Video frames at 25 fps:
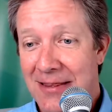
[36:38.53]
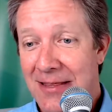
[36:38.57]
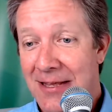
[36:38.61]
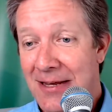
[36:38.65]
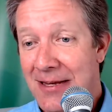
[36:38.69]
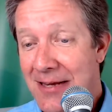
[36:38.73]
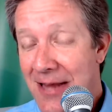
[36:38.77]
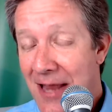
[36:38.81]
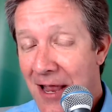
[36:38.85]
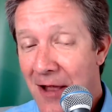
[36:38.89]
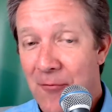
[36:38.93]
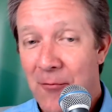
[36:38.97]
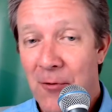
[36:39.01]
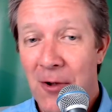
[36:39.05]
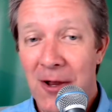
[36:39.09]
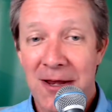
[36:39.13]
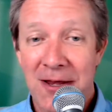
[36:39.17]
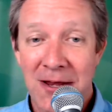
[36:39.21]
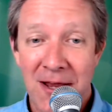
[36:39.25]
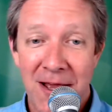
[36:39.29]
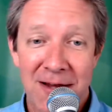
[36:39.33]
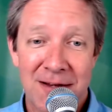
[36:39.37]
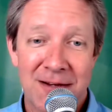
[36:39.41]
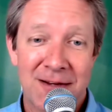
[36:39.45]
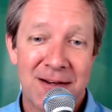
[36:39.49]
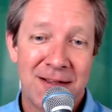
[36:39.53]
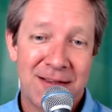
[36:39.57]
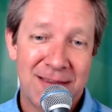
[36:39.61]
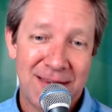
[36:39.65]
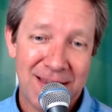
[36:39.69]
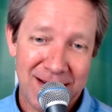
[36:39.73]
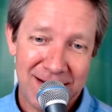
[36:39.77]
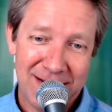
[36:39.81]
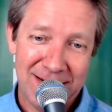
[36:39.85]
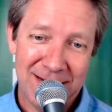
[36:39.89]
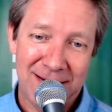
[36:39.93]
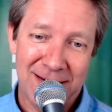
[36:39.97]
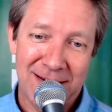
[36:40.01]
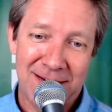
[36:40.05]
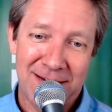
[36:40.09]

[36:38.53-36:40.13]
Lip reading: then yeah, why not collect it?